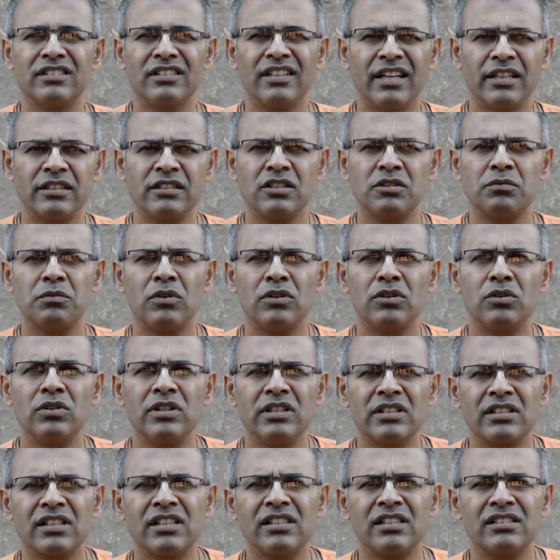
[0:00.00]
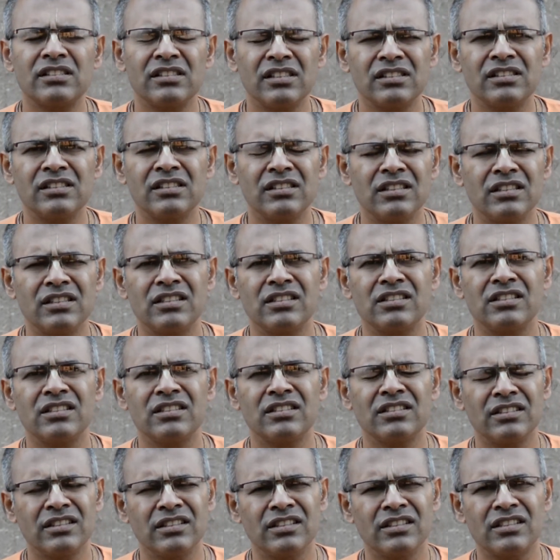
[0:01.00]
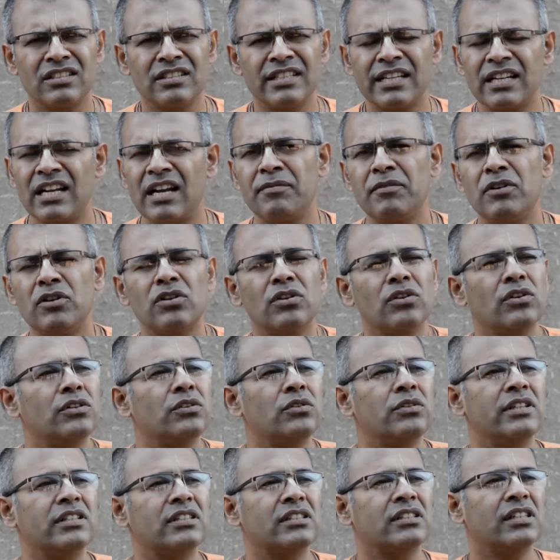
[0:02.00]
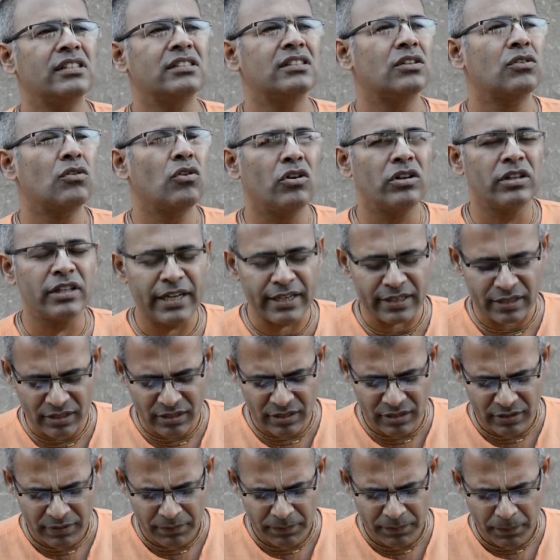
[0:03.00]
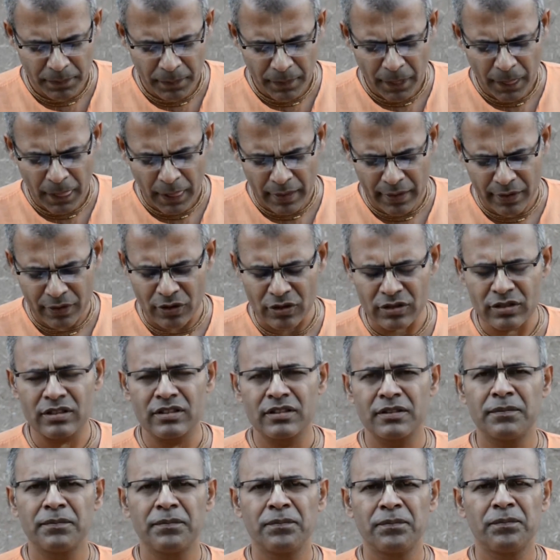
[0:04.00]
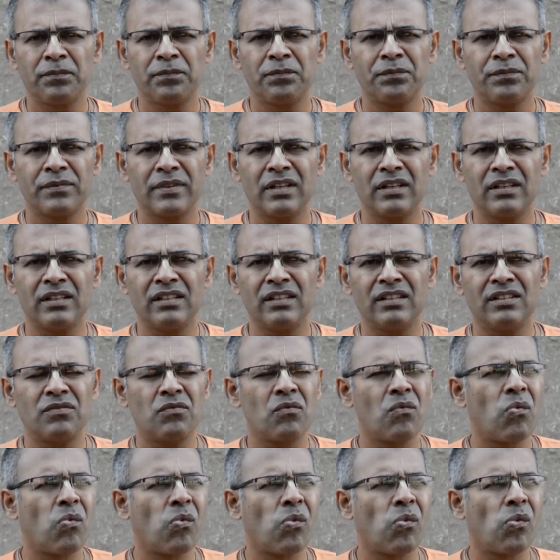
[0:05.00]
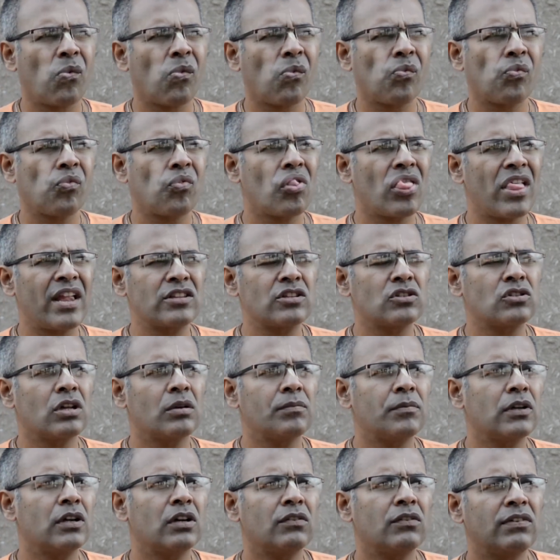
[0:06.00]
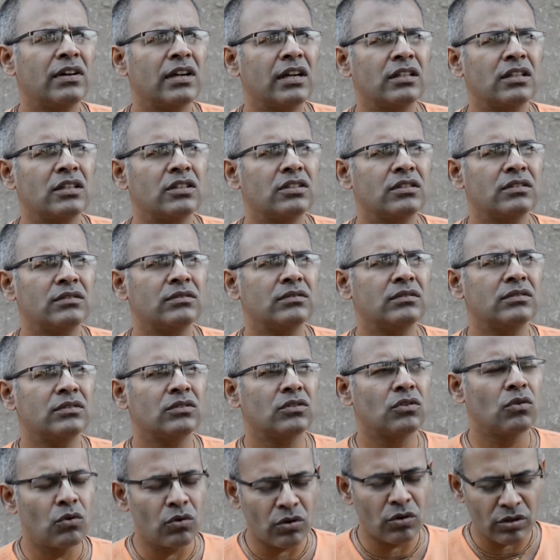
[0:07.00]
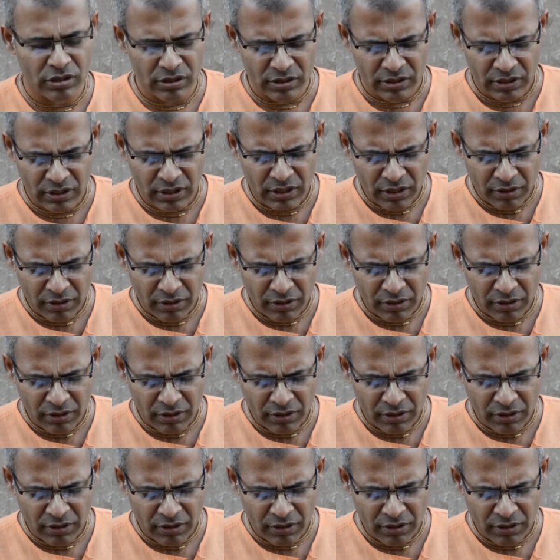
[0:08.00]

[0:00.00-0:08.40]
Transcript: I just want to discuss this in this lecture. I am not going to discuss the contents because that's the topic of another course.